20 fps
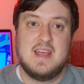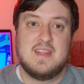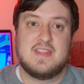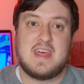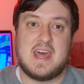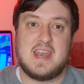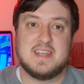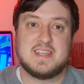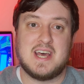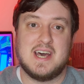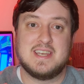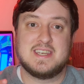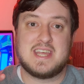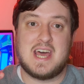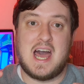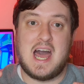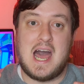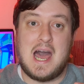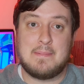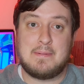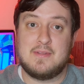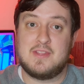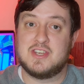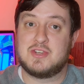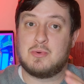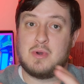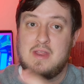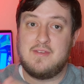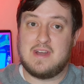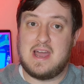that is on top of the
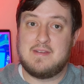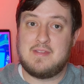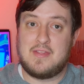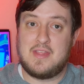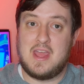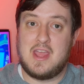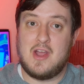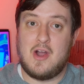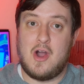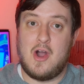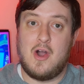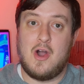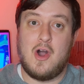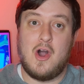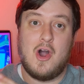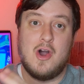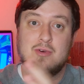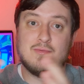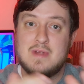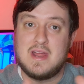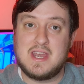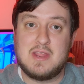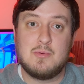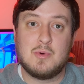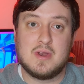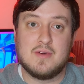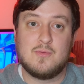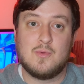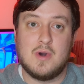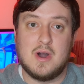25 that they already
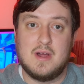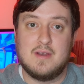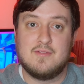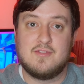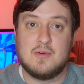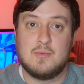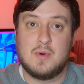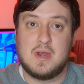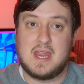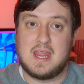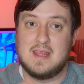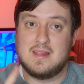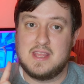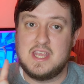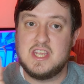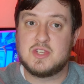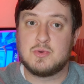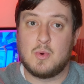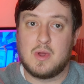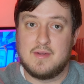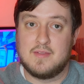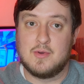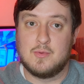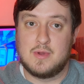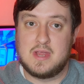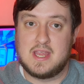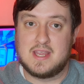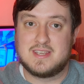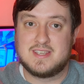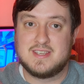would have won from winning at least one of the
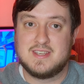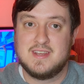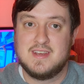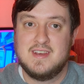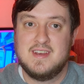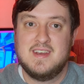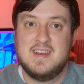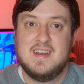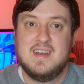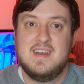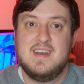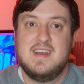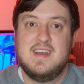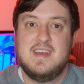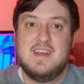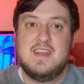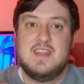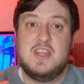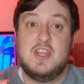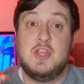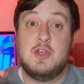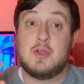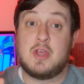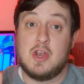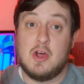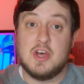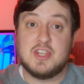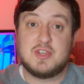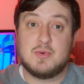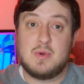weeks. You can
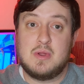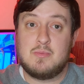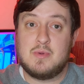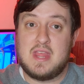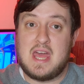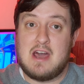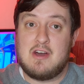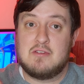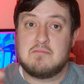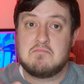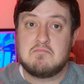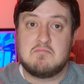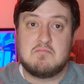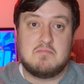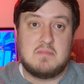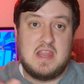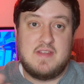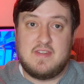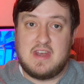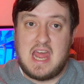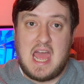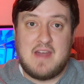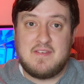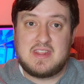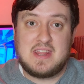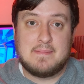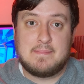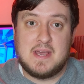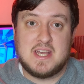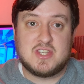also win without even
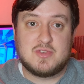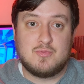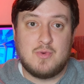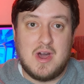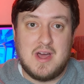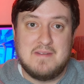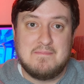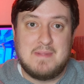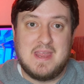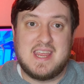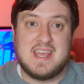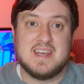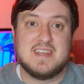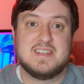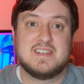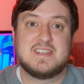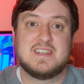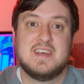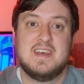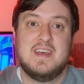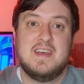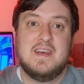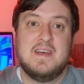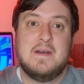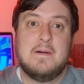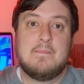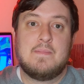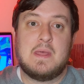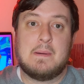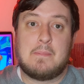having the best run because
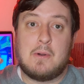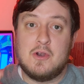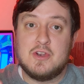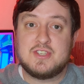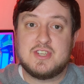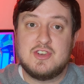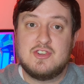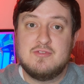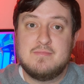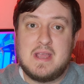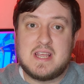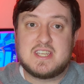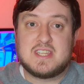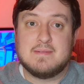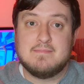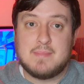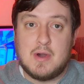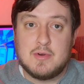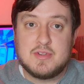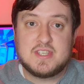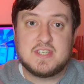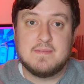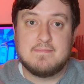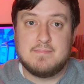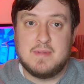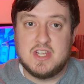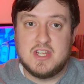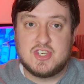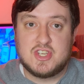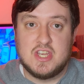the person who makes the most
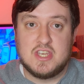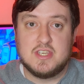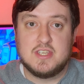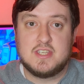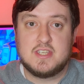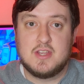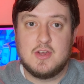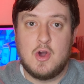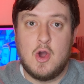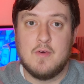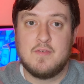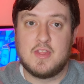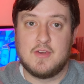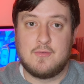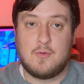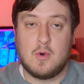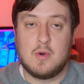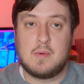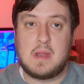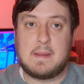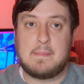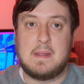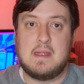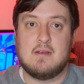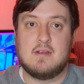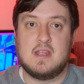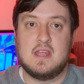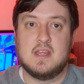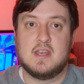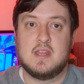submissions over the four week
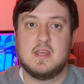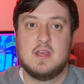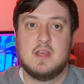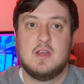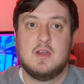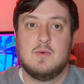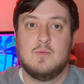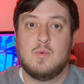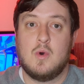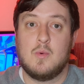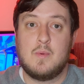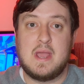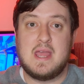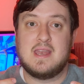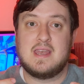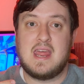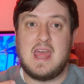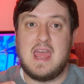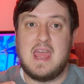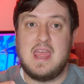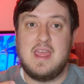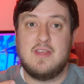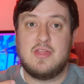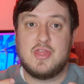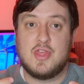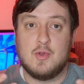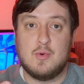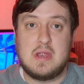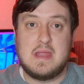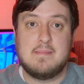period will win a
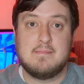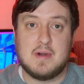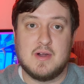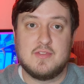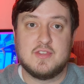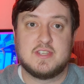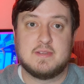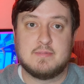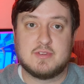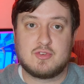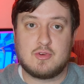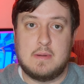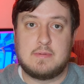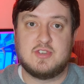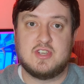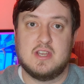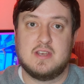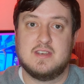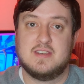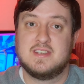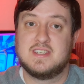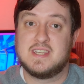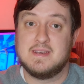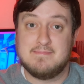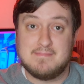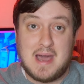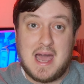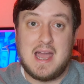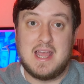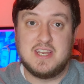three month subscription to
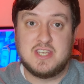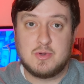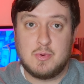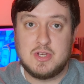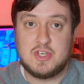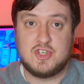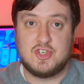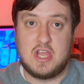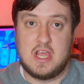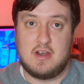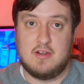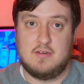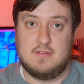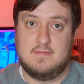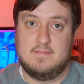my Twitch channel.